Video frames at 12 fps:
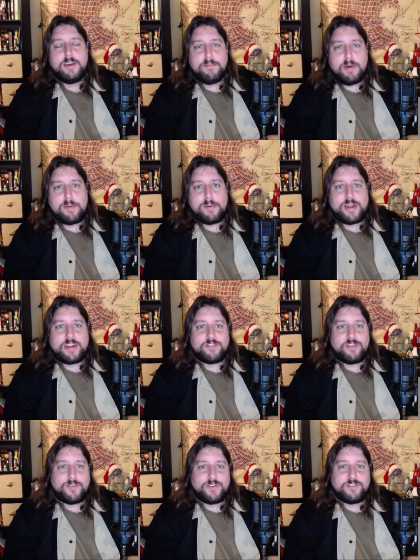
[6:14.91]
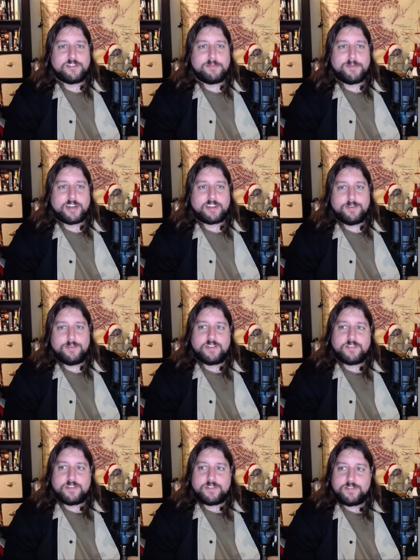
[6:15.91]
Puppet Master versus Demonic
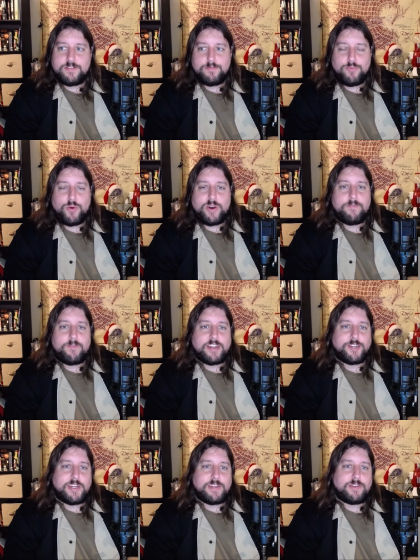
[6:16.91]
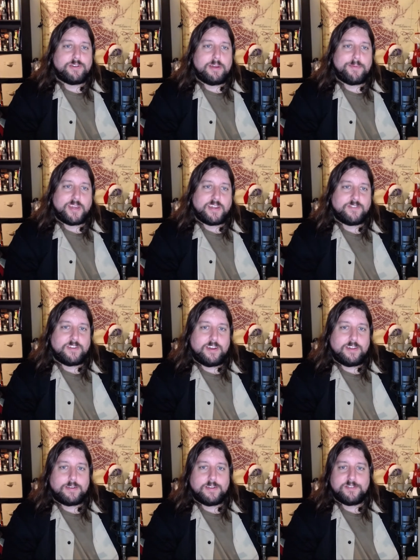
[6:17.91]
Toys. It's one franchise going up against
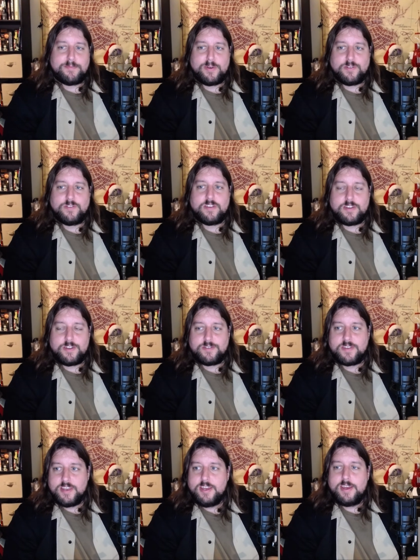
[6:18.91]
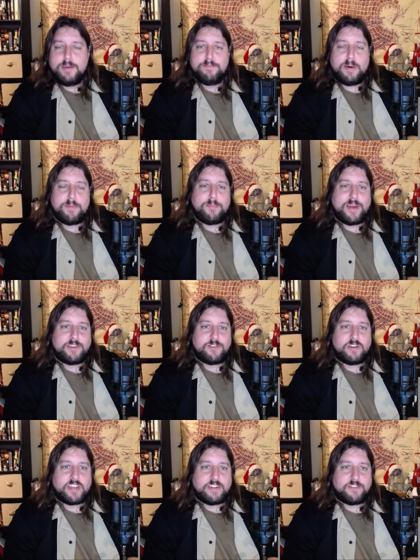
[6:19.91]
another, as opposed to just Puppet
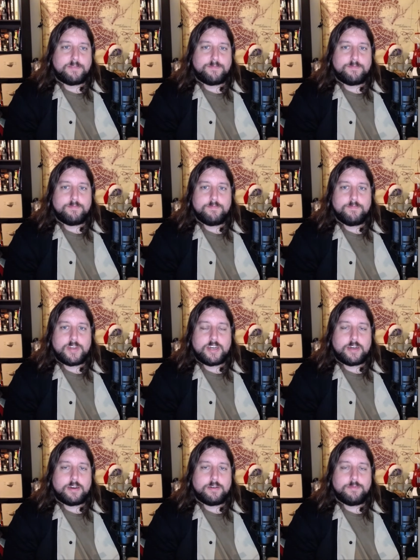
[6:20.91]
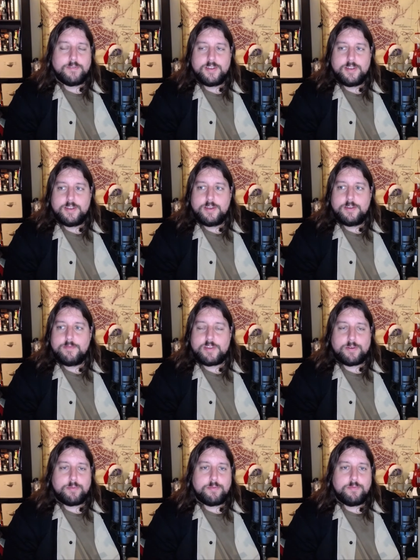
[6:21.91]
Master against some, uh,
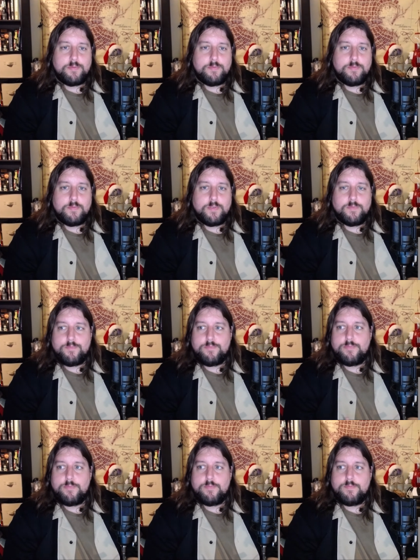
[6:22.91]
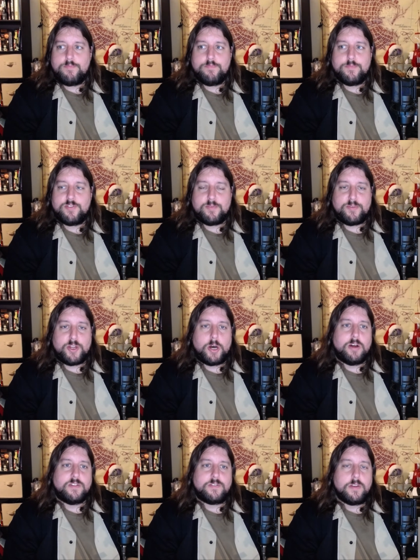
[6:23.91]
you know, some
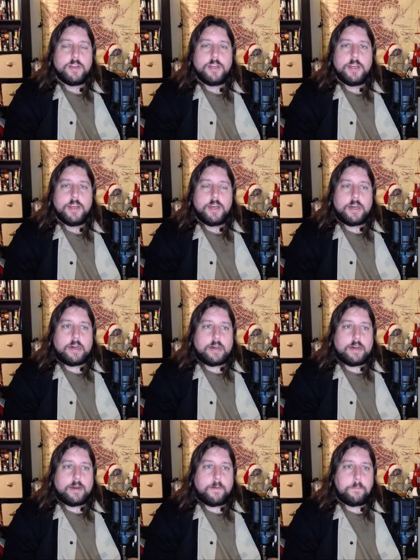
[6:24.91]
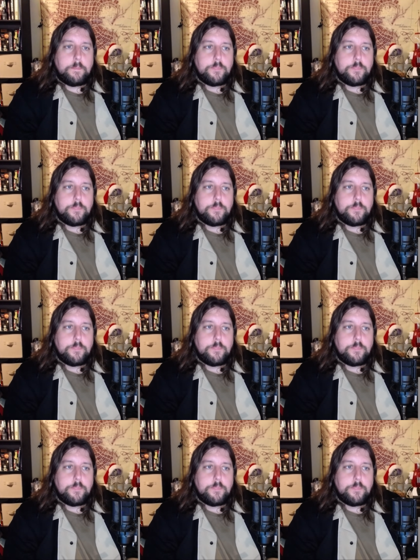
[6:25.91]
dolls. Um,